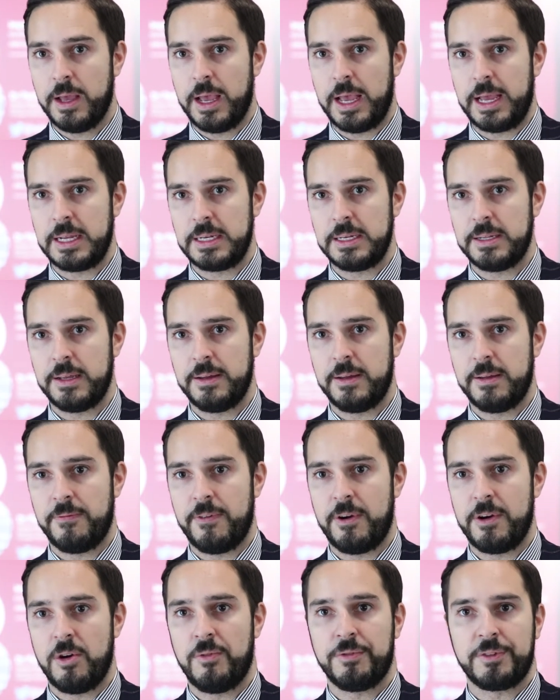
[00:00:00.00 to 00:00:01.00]
and uh,
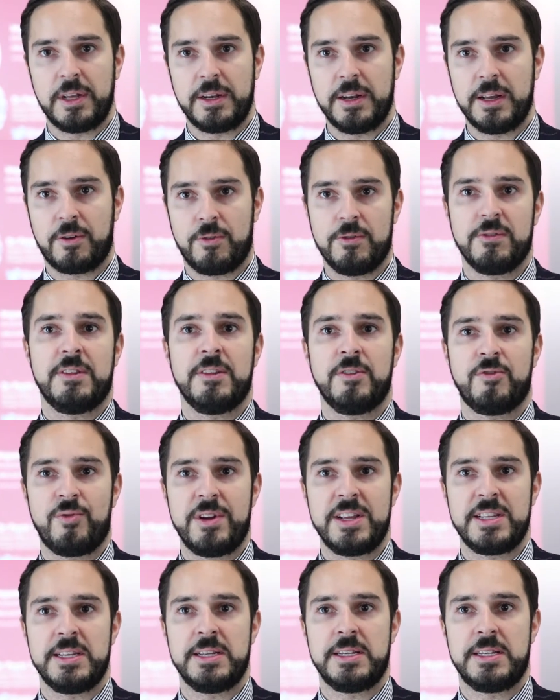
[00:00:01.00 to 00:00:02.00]
very often uh,
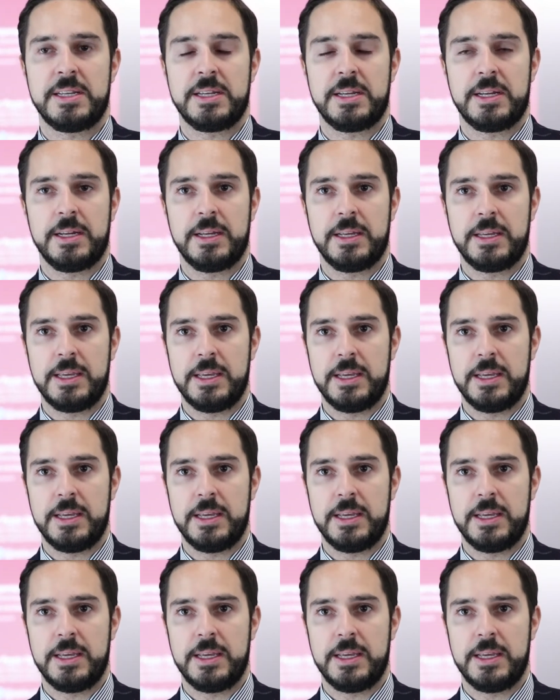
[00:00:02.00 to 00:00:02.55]
concentrated uh,